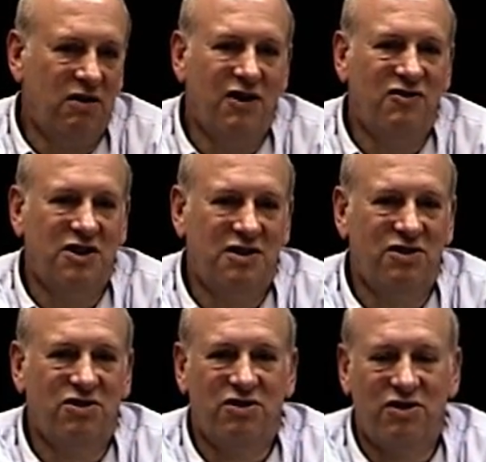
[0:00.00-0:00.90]
enough to
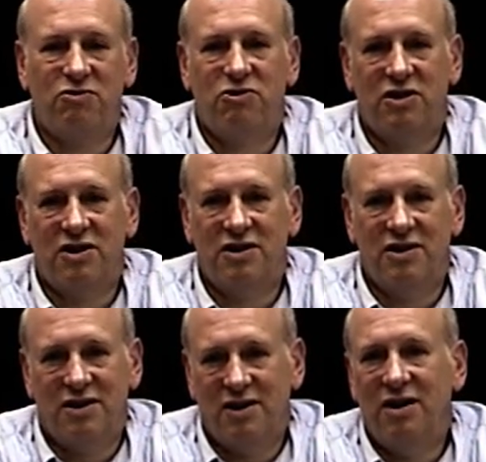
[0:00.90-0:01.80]
circle the world
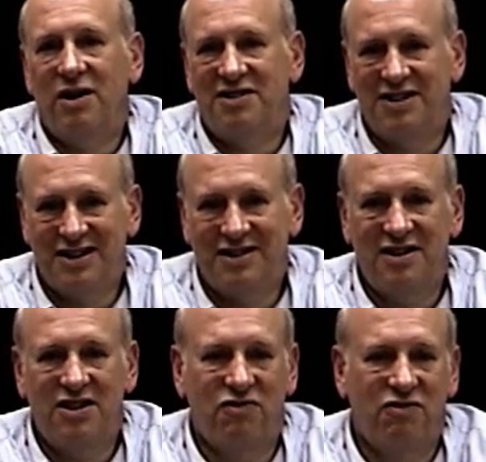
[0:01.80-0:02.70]

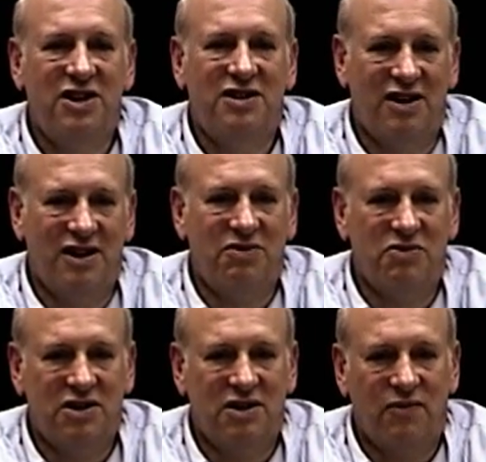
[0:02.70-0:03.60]
63
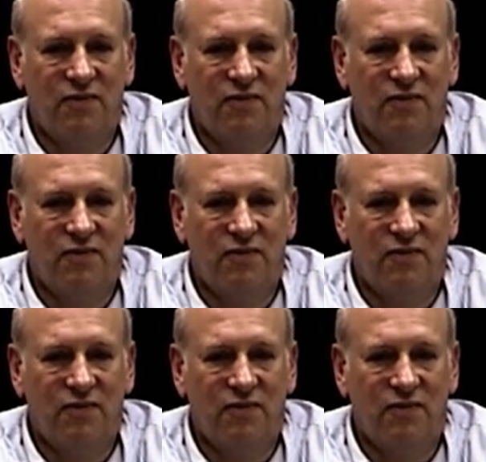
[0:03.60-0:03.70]
times.